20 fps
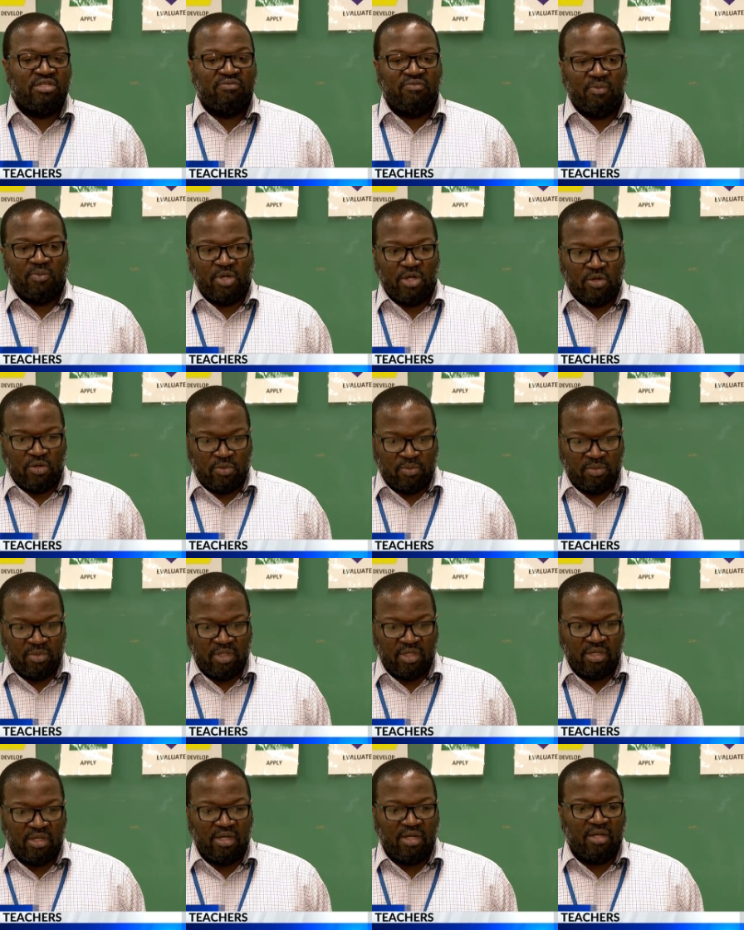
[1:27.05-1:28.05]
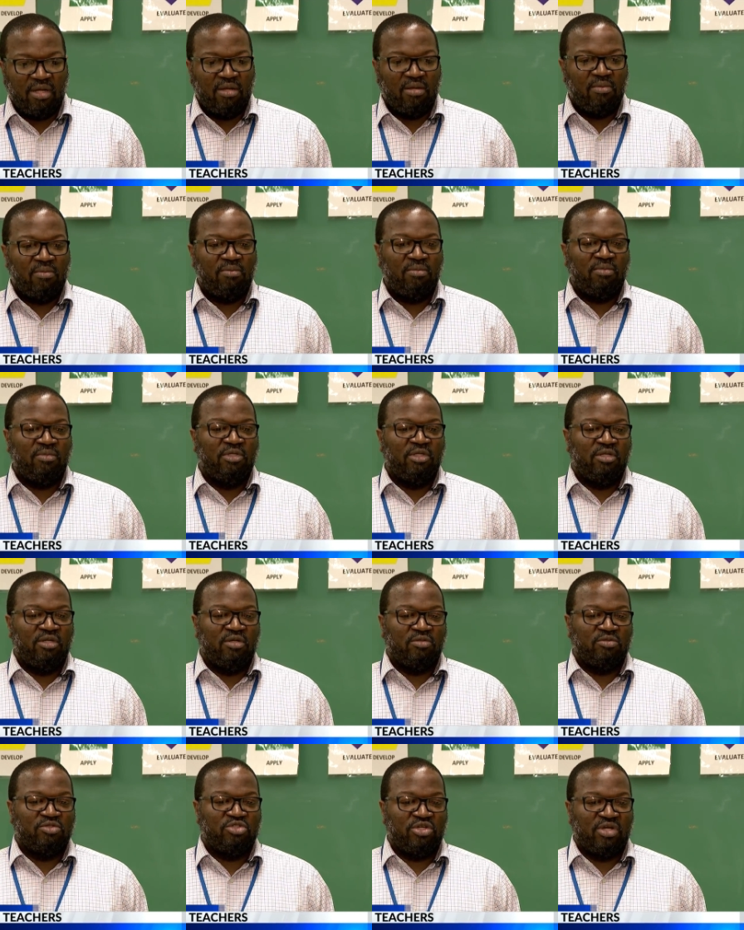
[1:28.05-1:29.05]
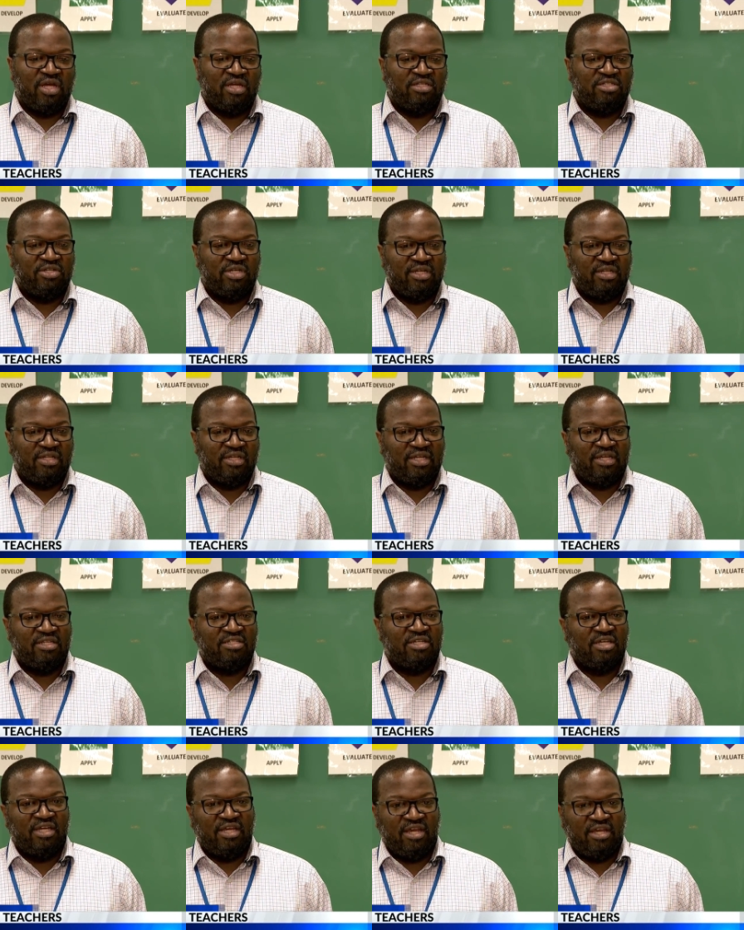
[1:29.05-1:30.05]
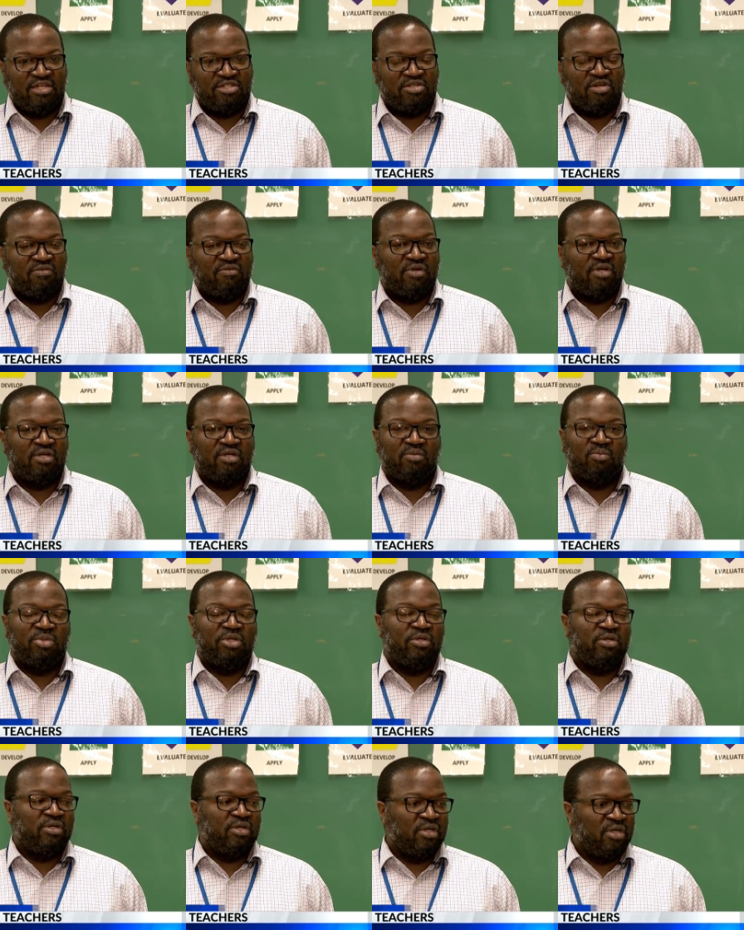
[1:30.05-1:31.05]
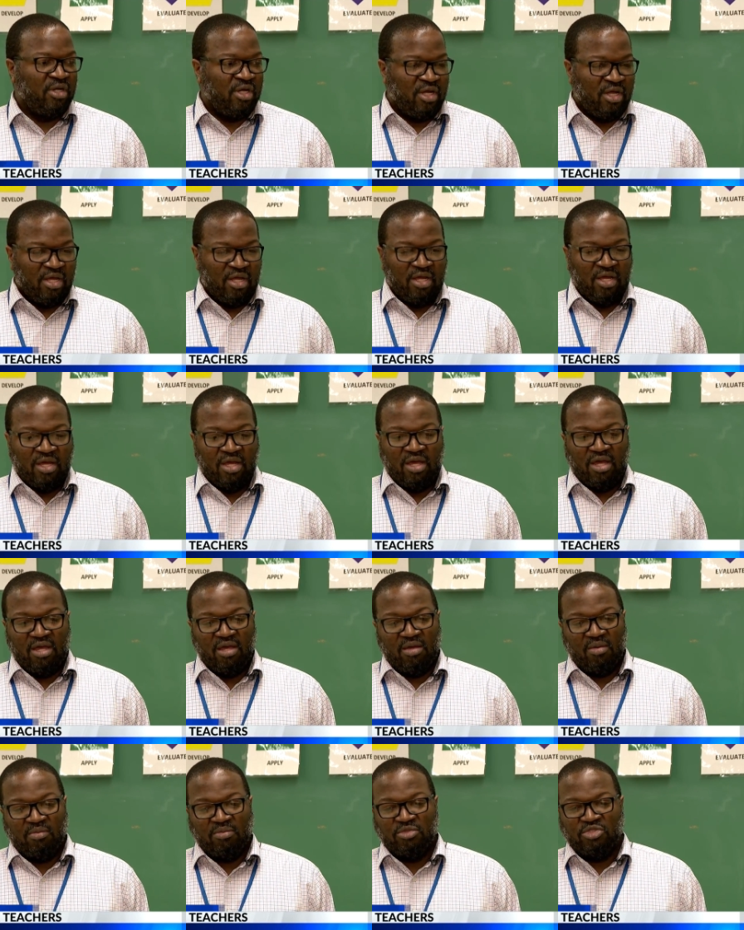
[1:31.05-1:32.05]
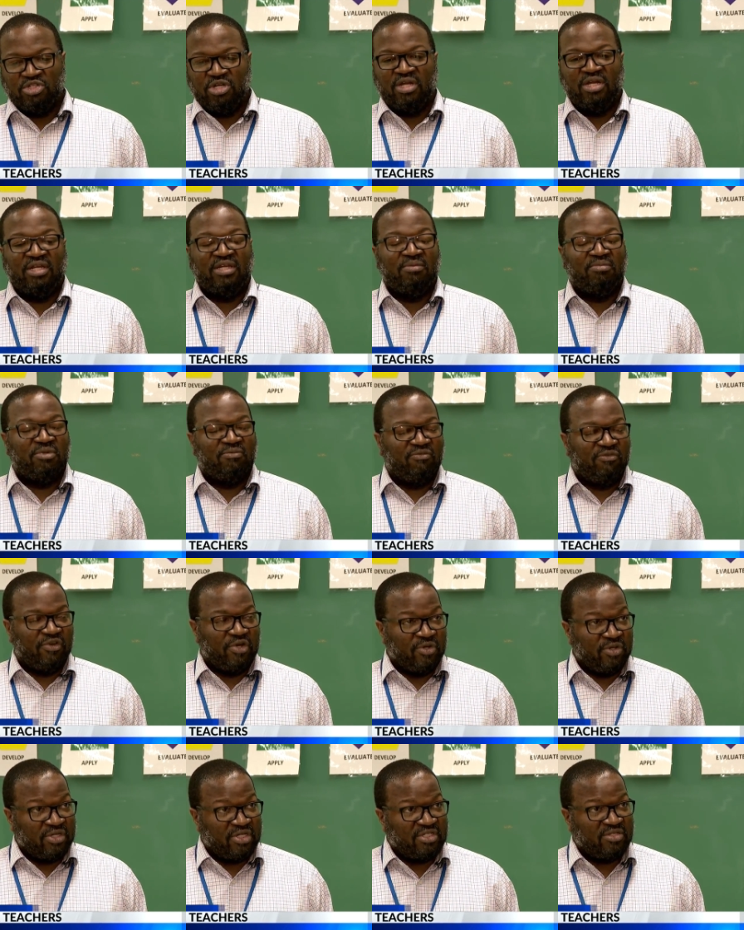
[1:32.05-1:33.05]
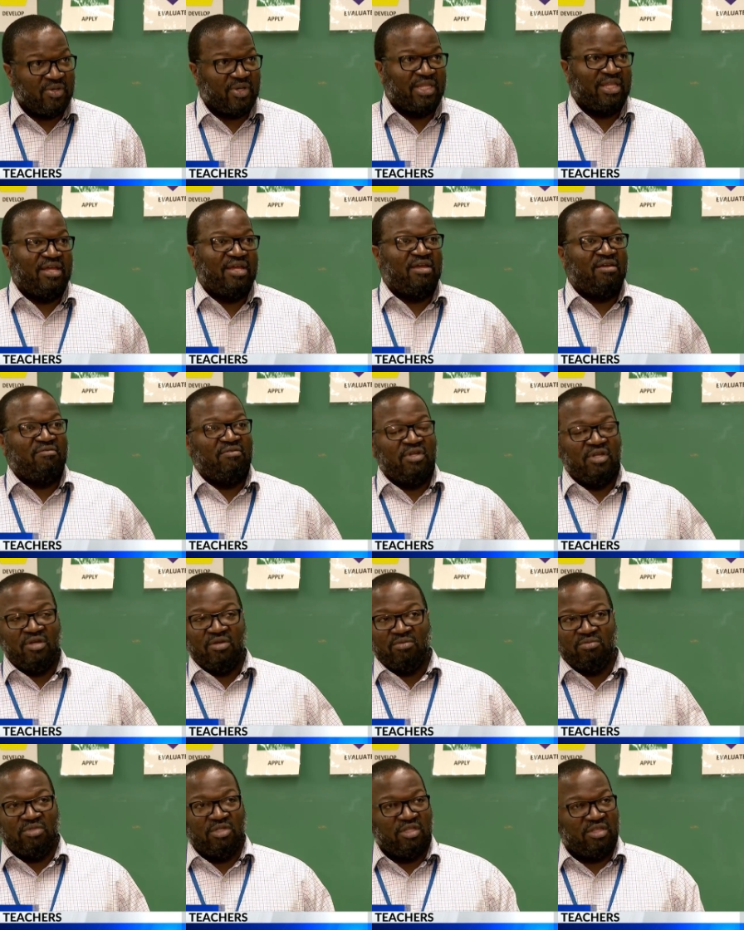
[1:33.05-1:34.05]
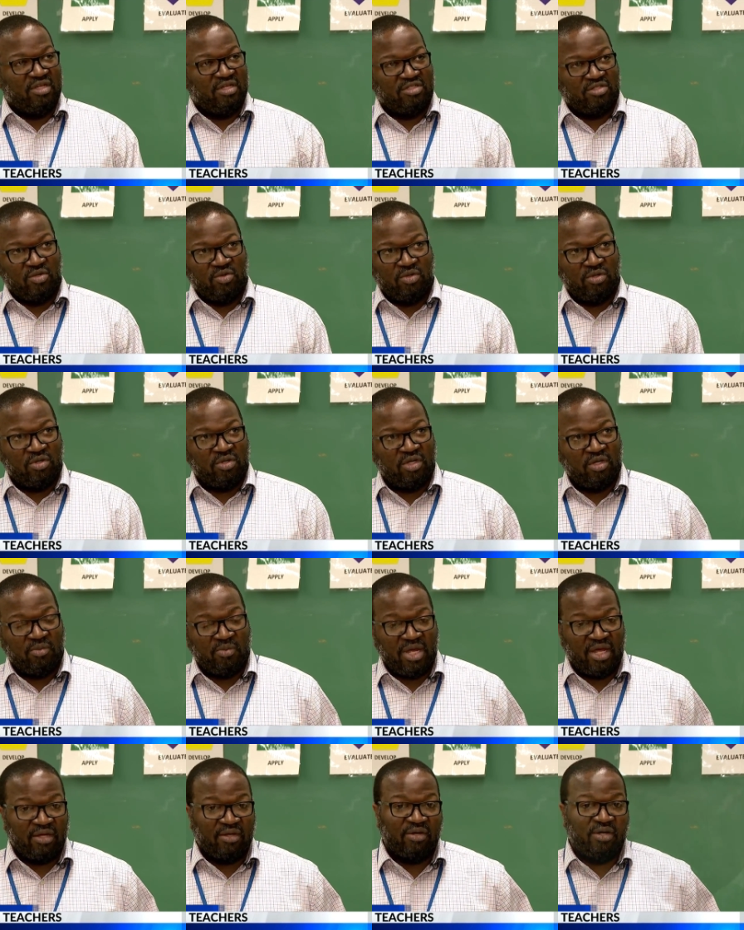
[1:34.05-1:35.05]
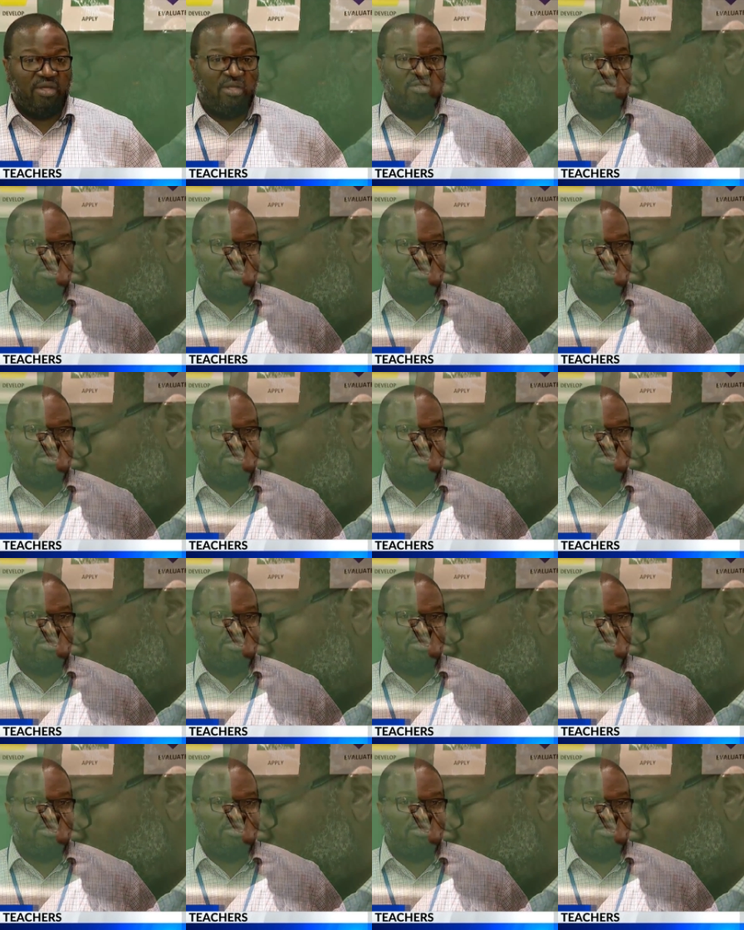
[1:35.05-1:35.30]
from home, um, you know, trying to get the kids engaged over a computer um, trying to keep them focused so they have you know the things going on in the background.